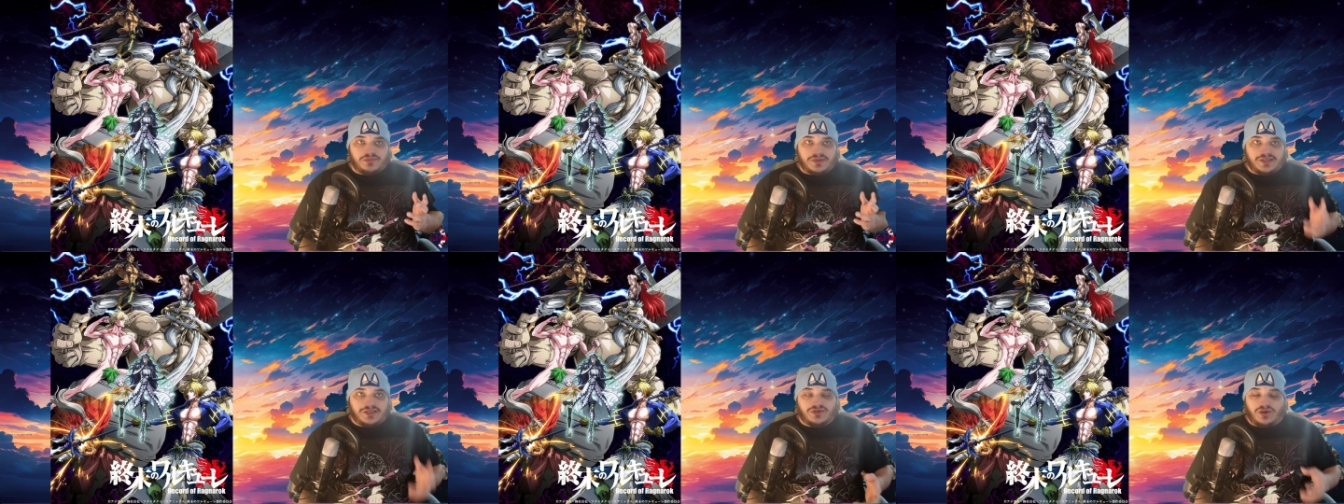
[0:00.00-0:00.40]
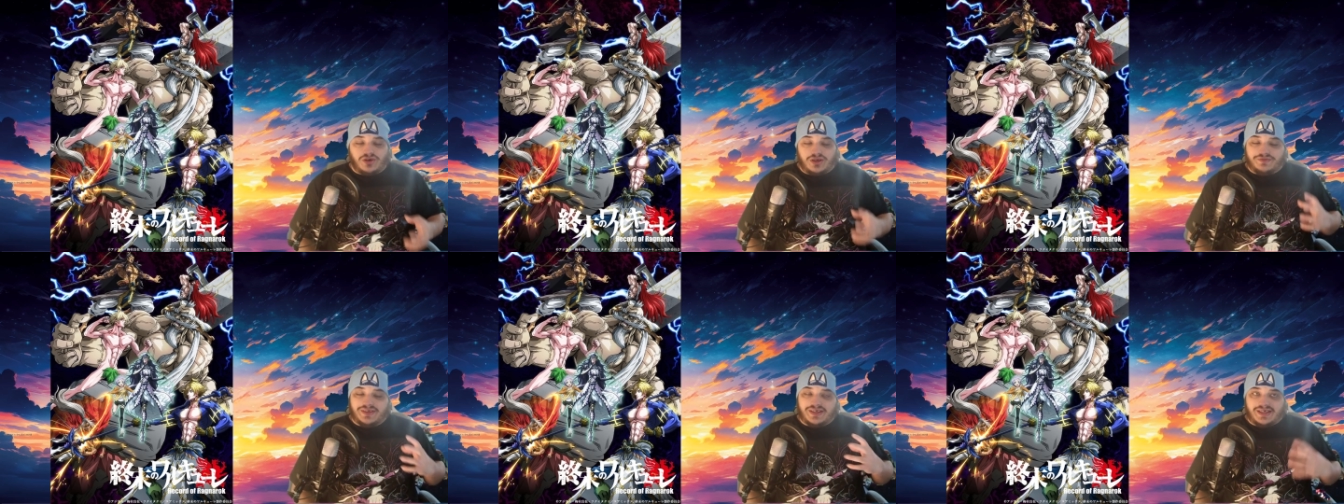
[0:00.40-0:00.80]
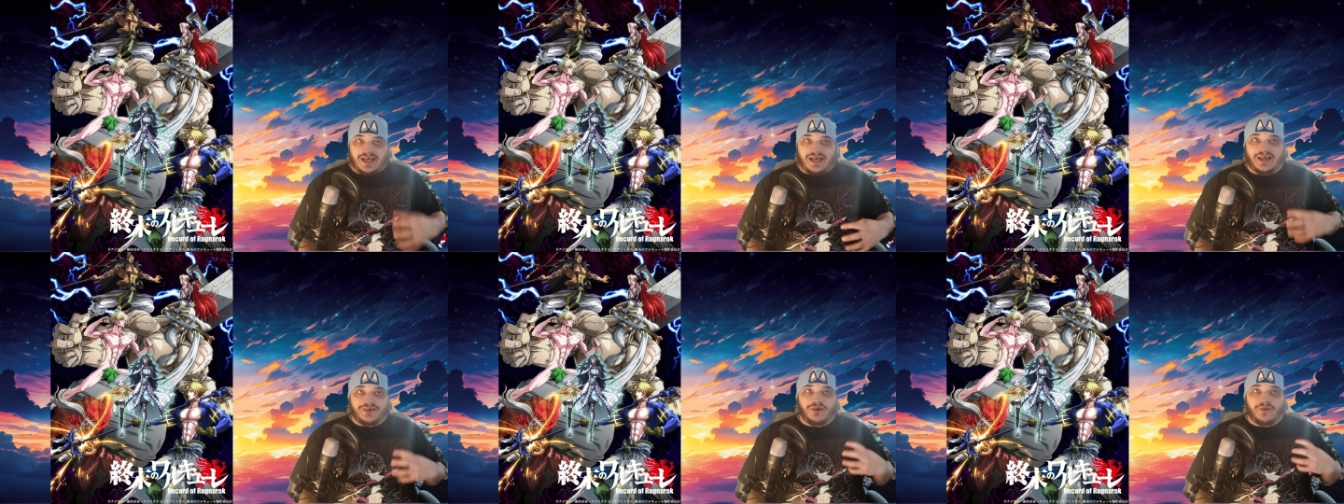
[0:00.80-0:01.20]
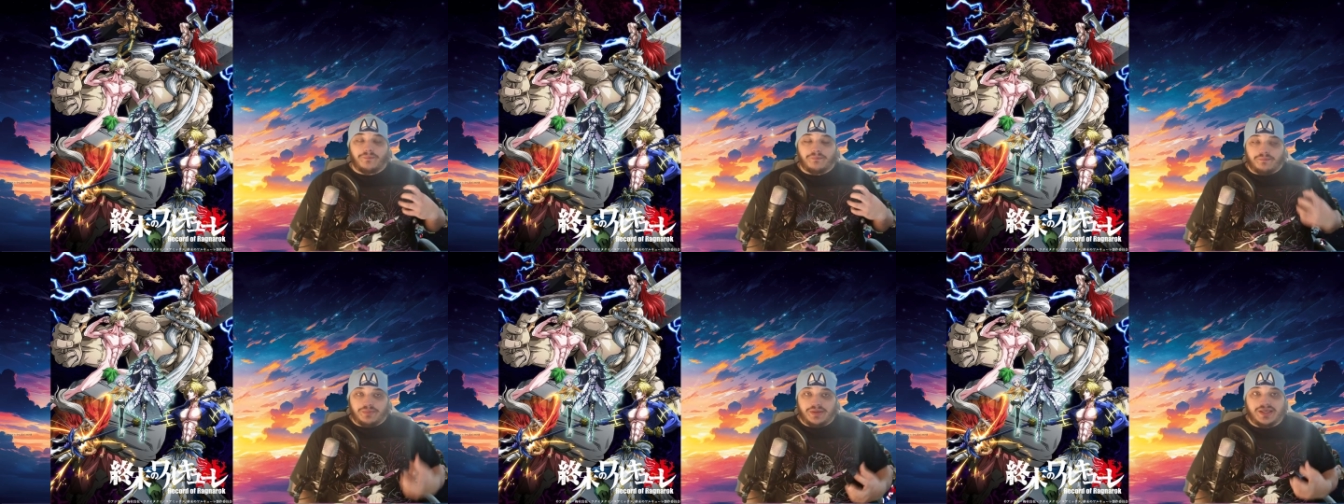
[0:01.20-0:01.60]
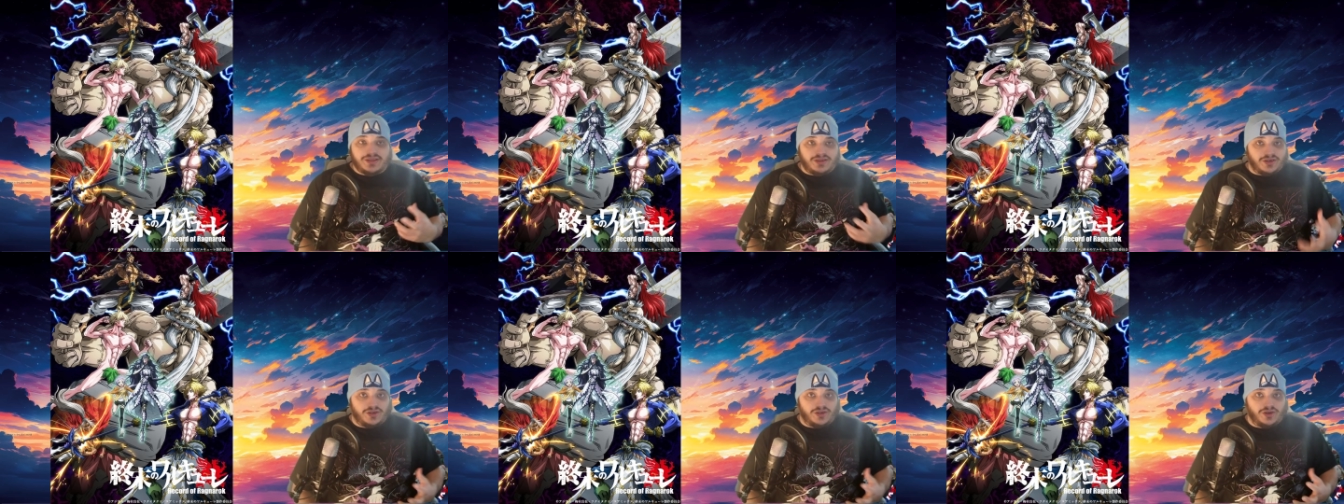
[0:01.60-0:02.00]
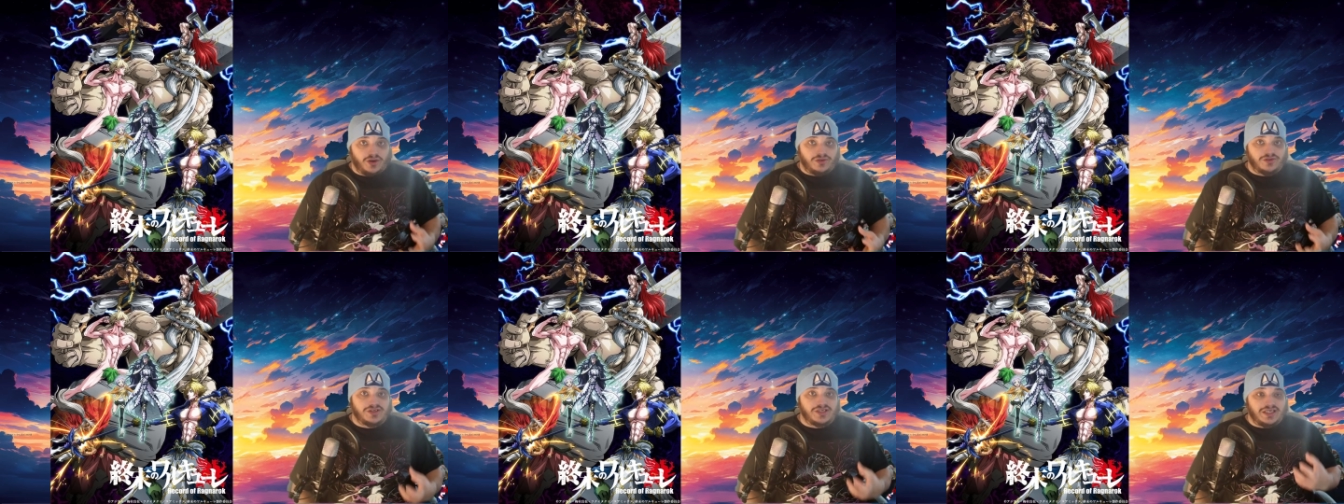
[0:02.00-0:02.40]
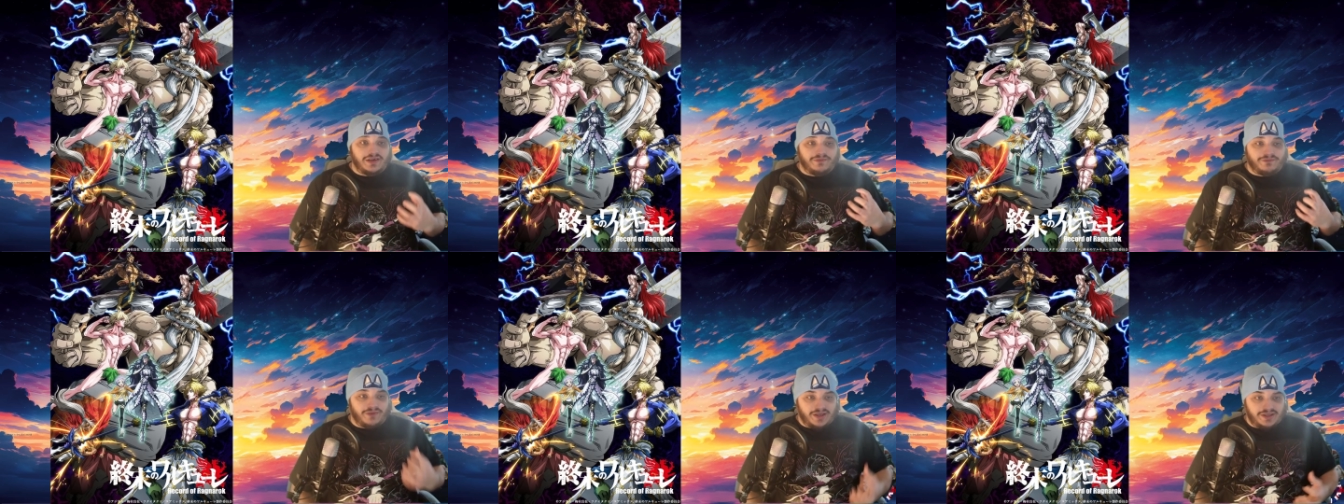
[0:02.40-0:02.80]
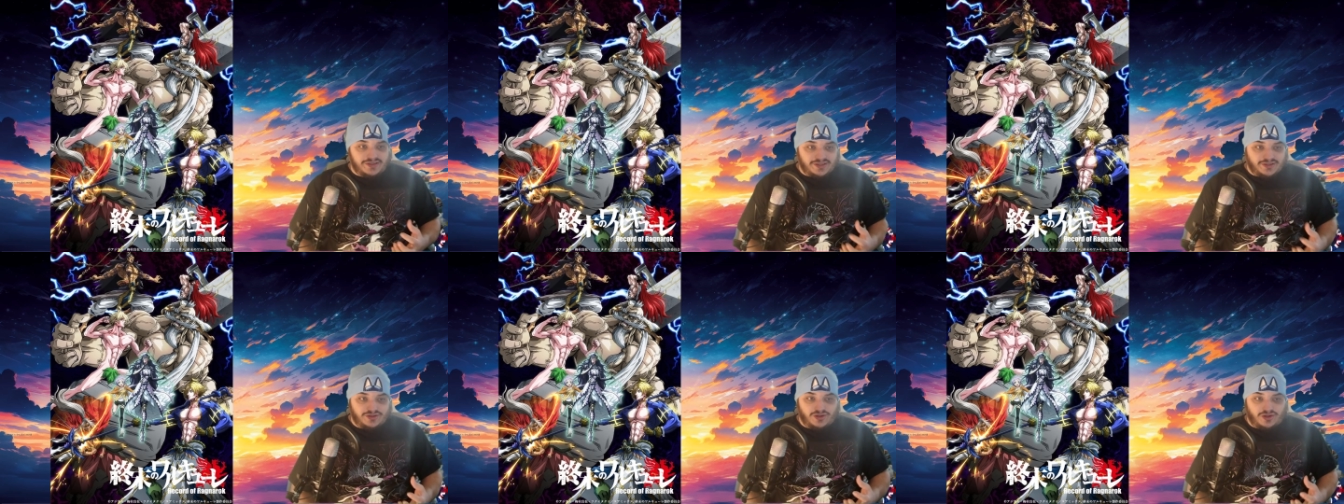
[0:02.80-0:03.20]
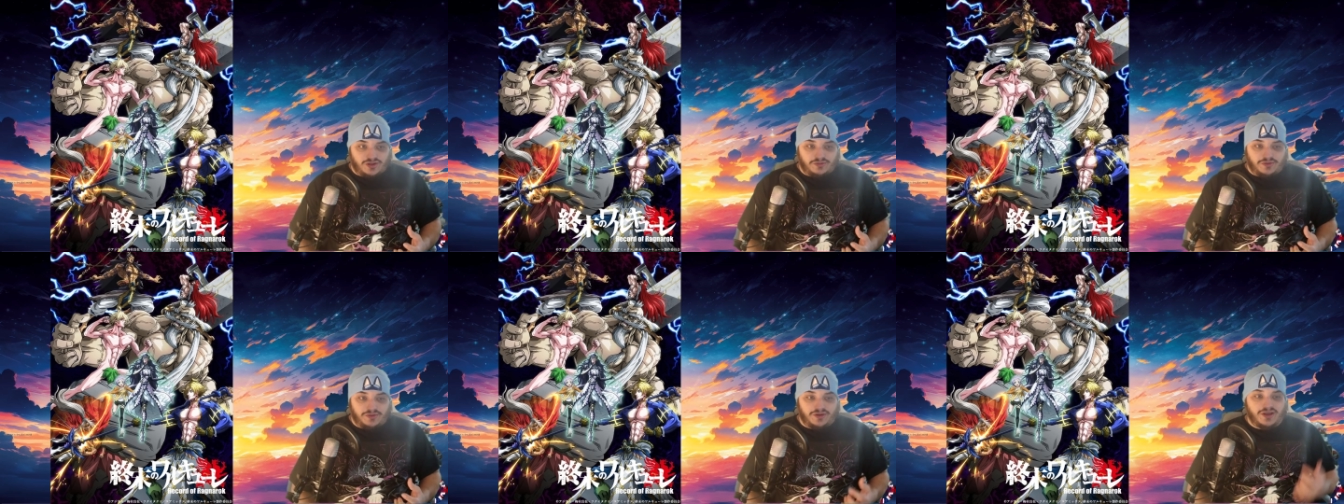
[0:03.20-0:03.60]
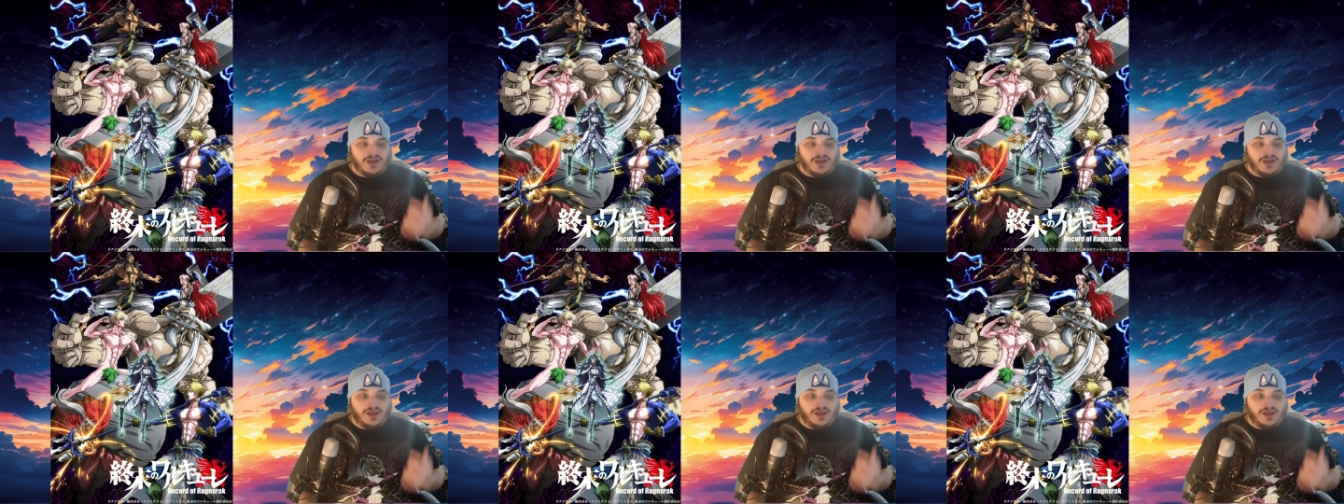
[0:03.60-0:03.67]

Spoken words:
destroyed if they cannot beat the gods in a fighting tournament.